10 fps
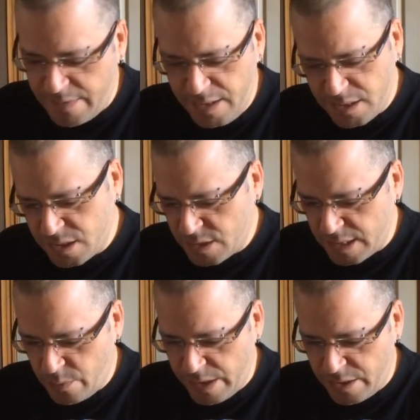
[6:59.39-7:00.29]
And this just looks
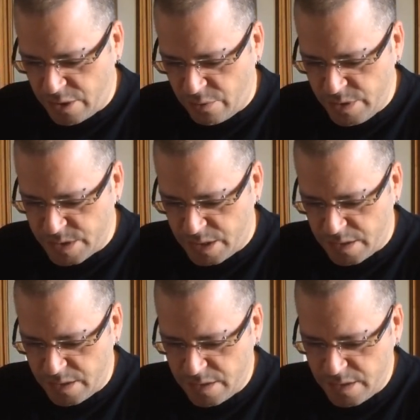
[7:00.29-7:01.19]
like a regular
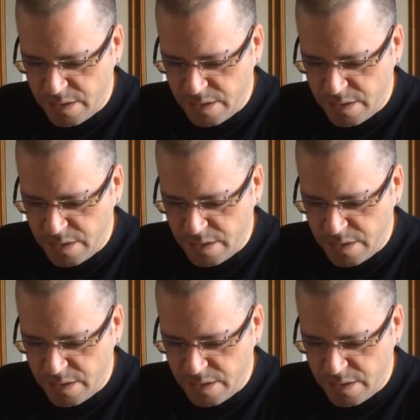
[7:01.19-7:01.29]
cruiser,